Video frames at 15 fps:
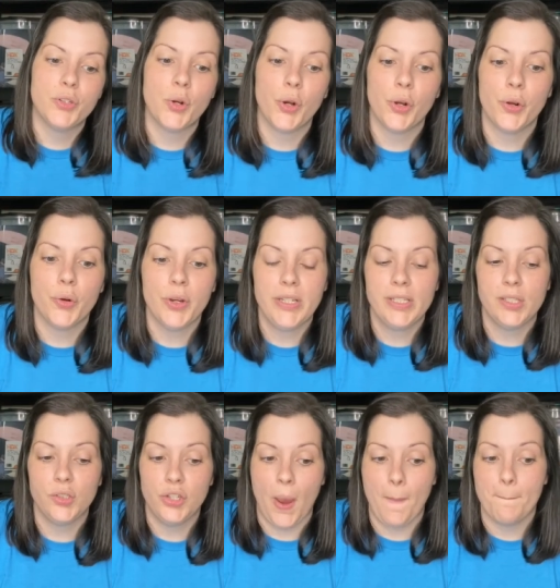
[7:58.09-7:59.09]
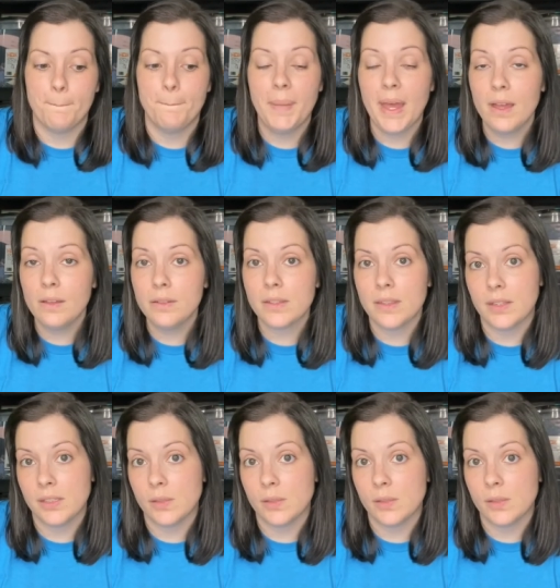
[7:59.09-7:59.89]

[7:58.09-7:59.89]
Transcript: turquoise gem belt. This